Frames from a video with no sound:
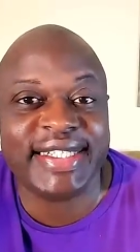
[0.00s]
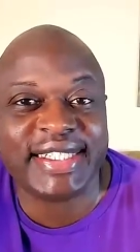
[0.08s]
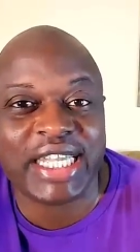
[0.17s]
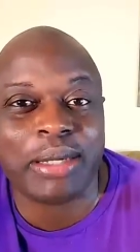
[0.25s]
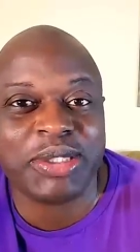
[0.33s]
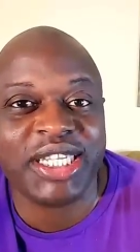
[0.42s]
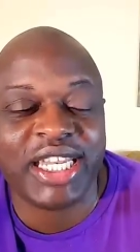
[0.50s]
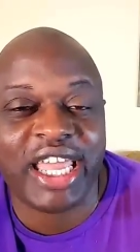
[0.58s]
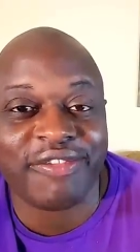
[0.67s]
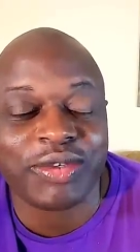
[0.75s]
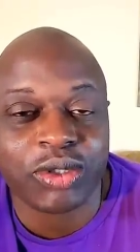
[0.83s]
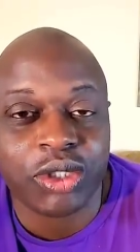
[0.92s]
the top 10
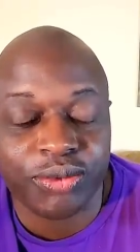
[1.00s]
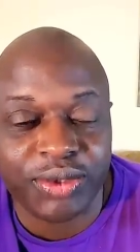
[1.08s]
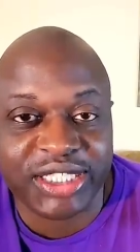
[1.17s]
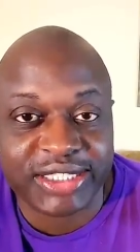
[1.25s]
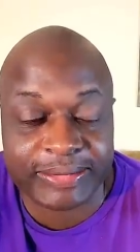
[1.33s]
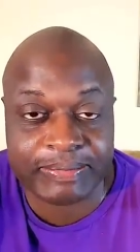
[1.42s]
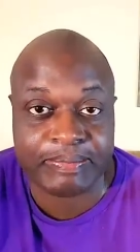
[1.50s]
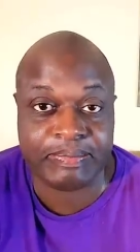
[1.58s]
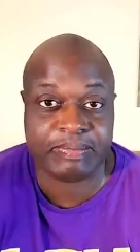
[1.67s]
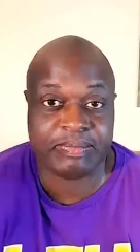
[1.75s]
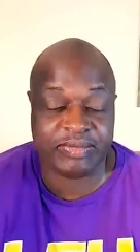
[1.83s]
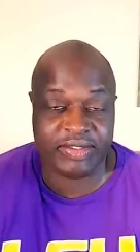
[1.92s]
after two weeks.
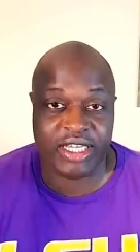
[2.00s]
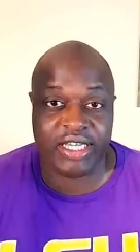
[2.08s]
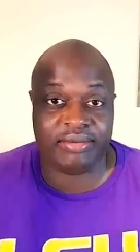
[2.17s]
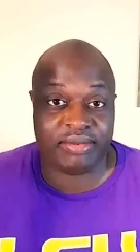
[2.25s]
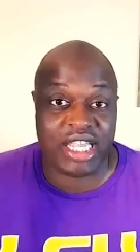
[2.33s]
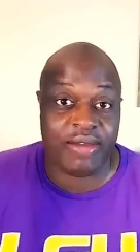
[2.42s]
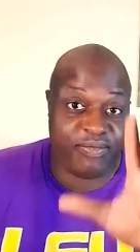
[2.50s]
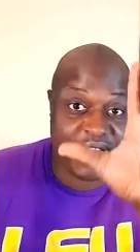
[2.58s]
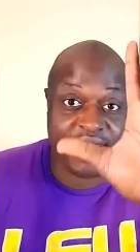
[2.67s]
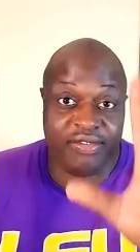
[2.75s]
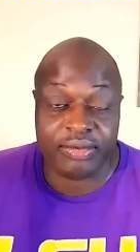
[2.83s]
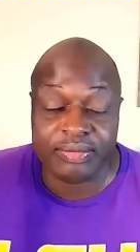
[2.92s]
All right, top
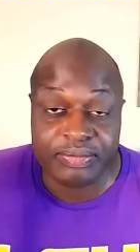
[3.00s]
five.